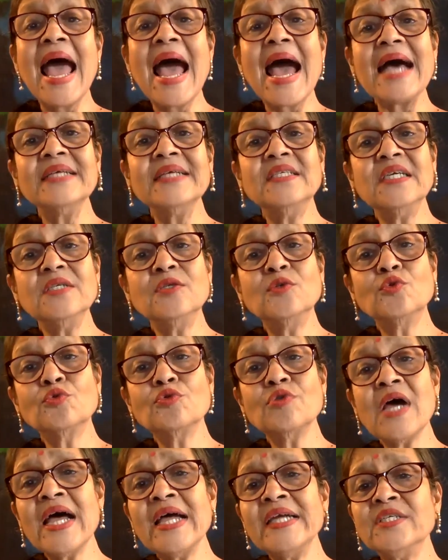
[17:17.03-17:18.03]
as he
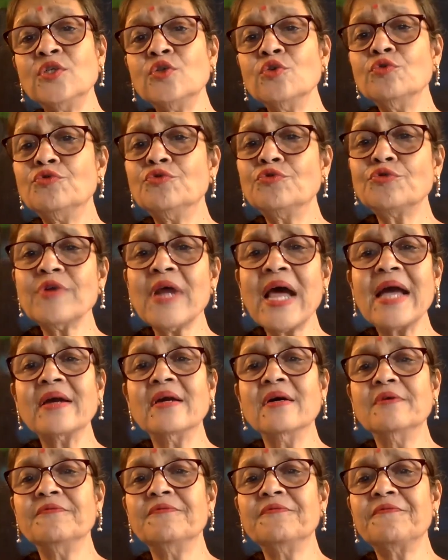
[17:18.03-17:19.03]
tried to drag
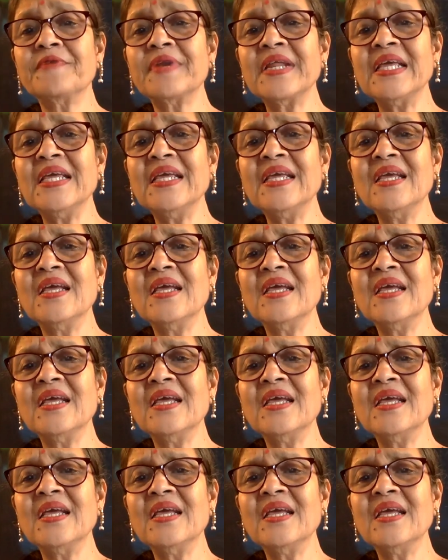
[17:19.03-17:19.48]
her free.